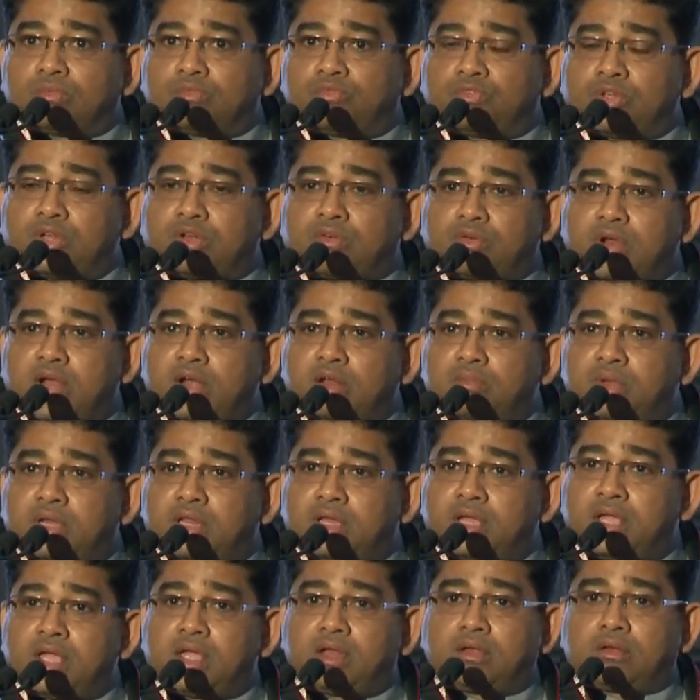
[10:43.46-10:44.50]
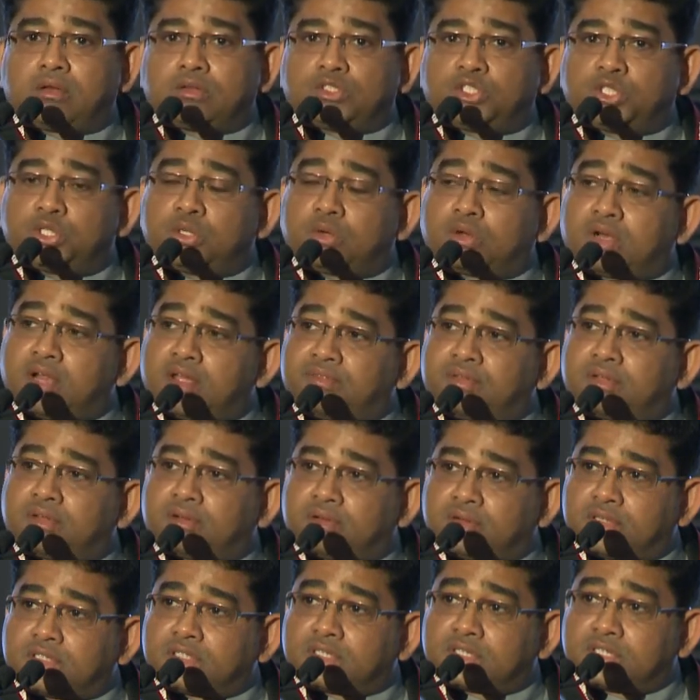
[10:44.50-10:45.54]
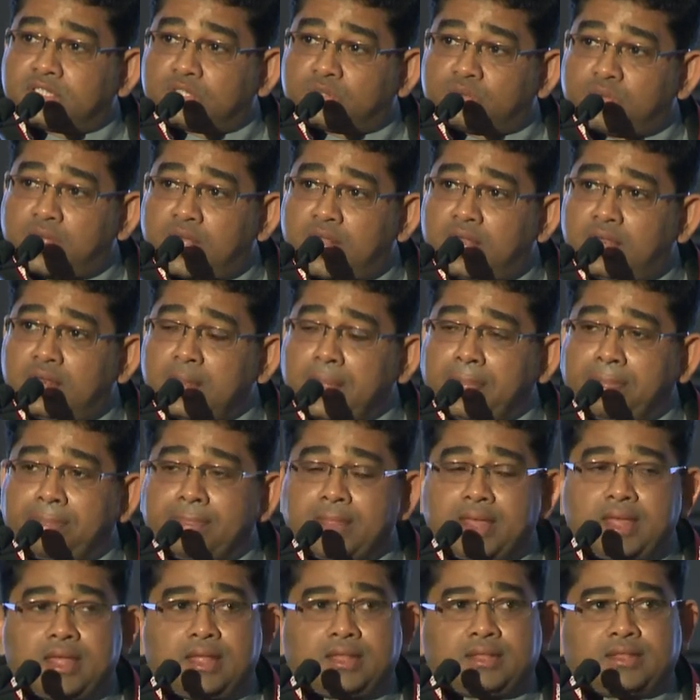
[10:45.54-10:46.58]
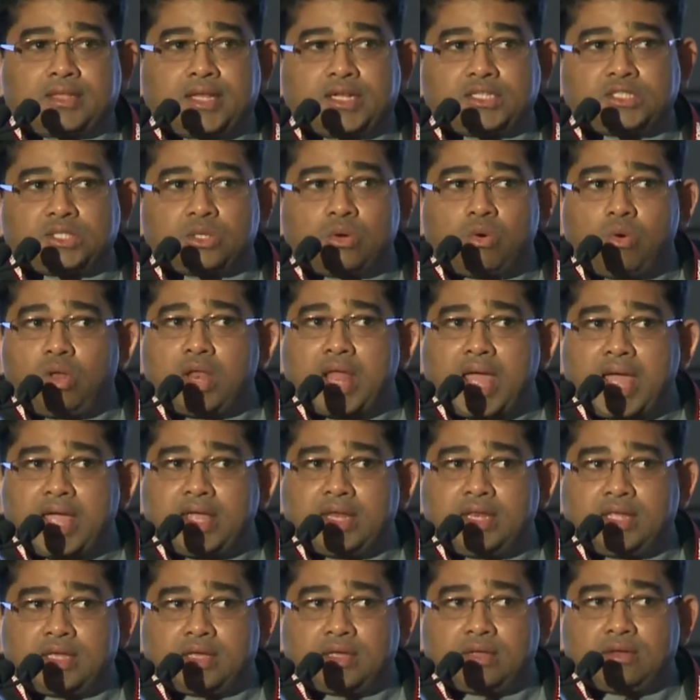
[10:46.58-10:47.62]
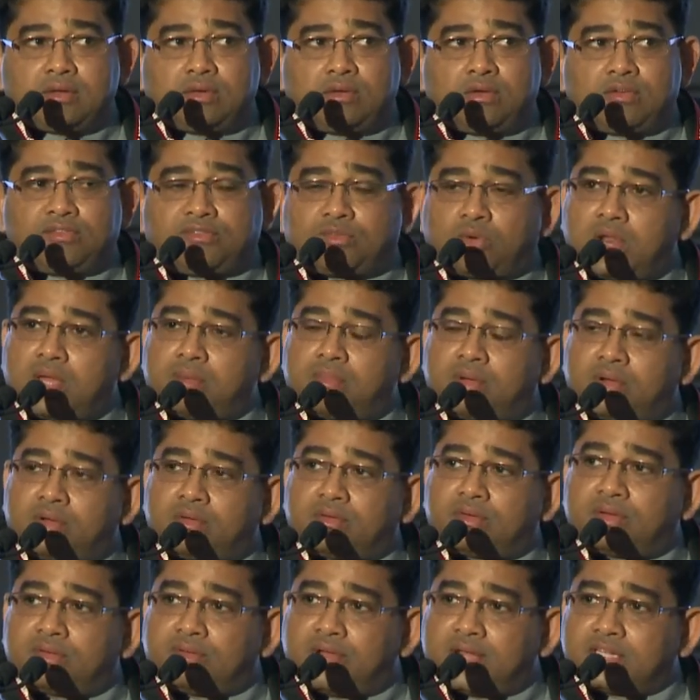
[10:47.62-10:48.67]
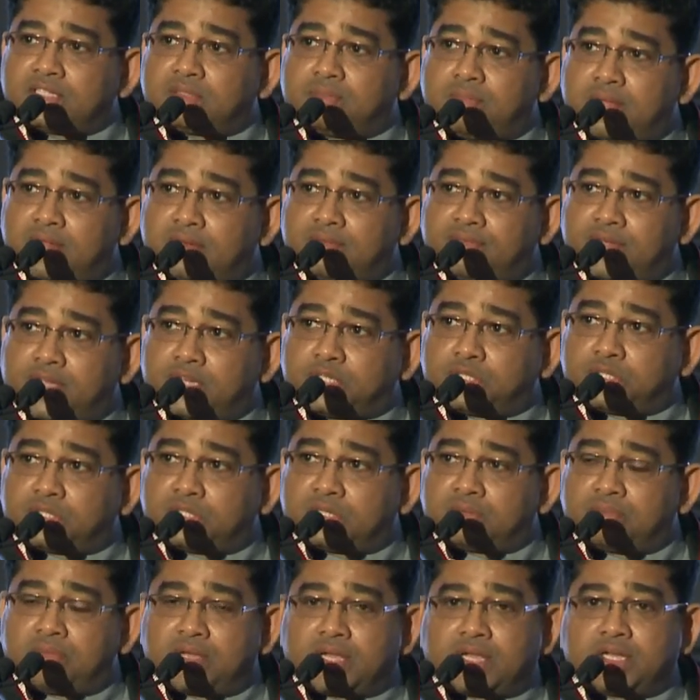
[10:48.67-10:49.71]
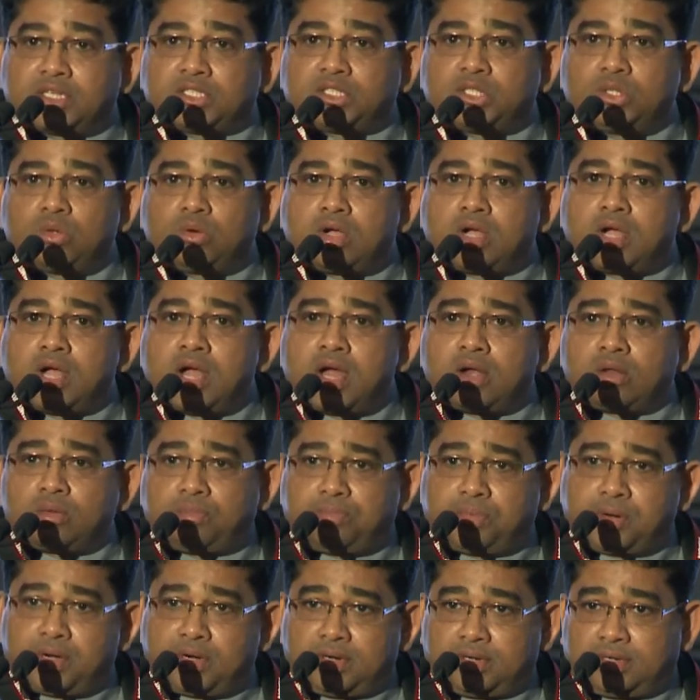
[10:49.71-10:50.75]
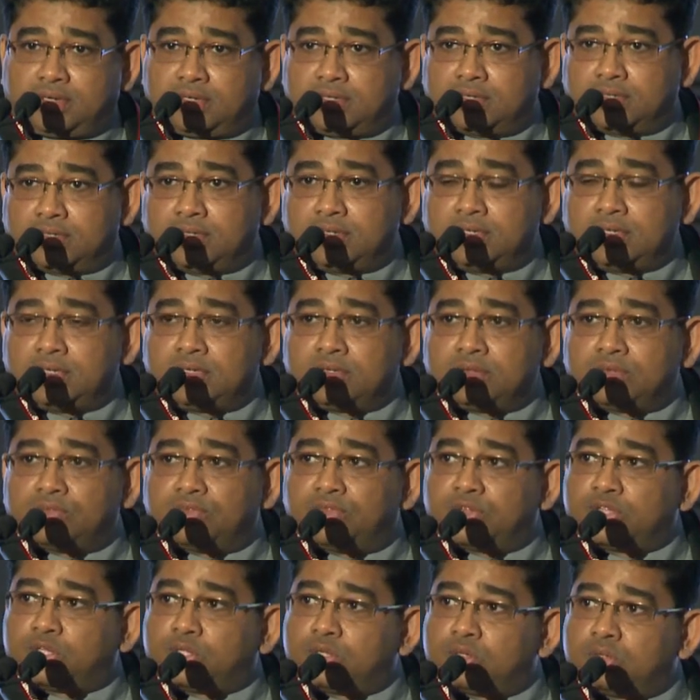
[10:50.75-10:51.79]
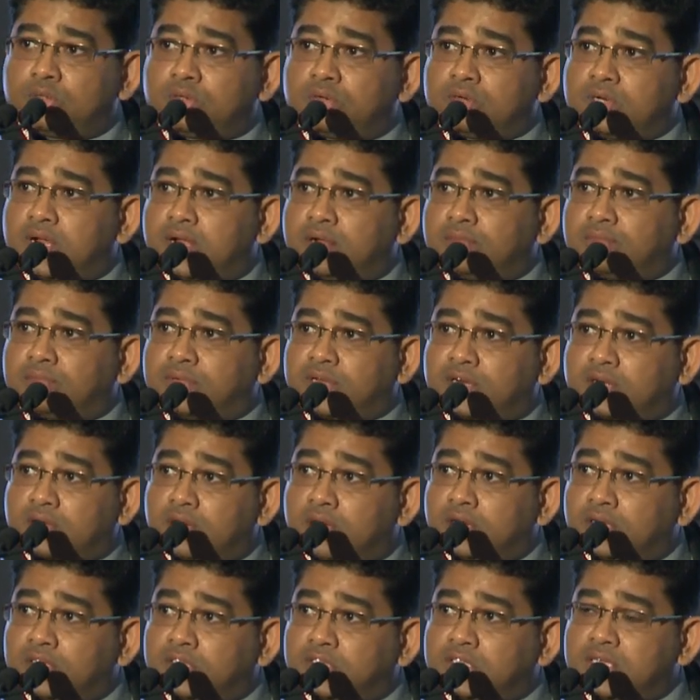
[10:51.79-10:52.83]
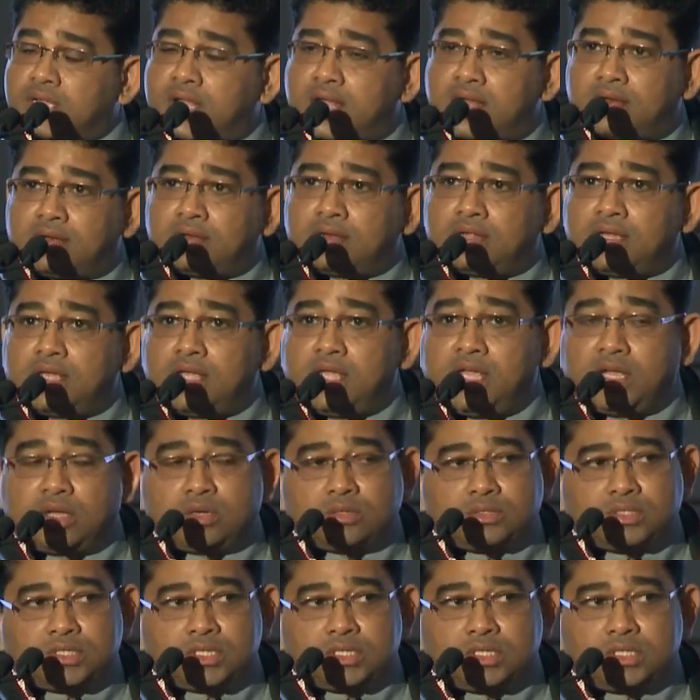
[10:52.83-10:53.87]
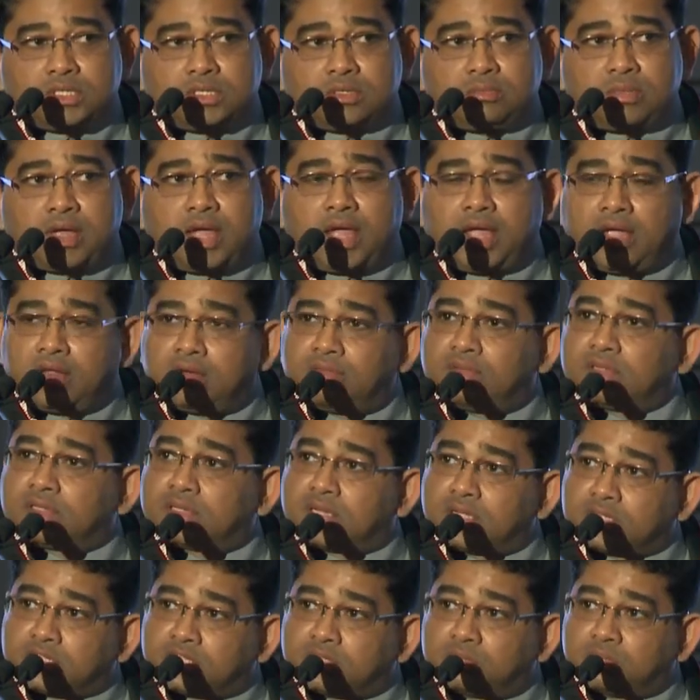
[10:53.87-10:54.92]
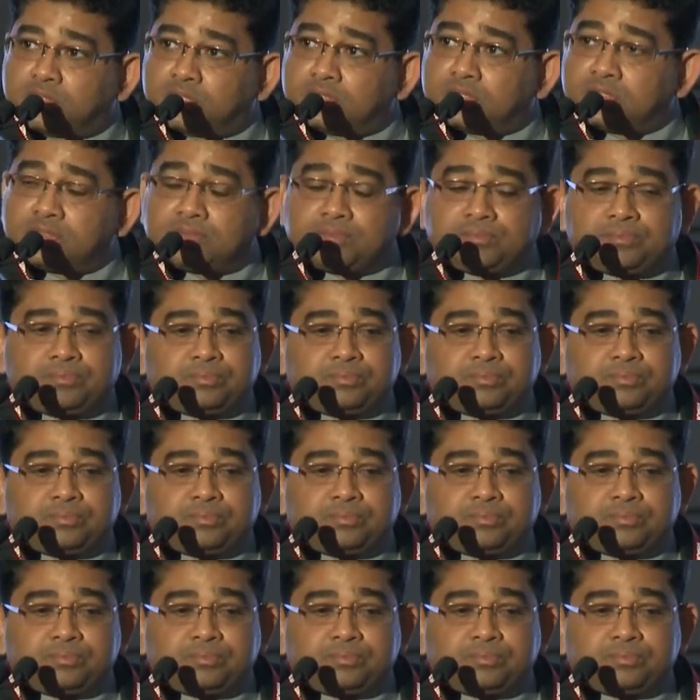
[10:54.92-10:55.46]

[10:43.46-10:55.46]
we are trying to mitigate geographic risk as well. That's the whole idea of collaborative device manufacturing, because you got to partner with your technology R&D ecosystem and with customers.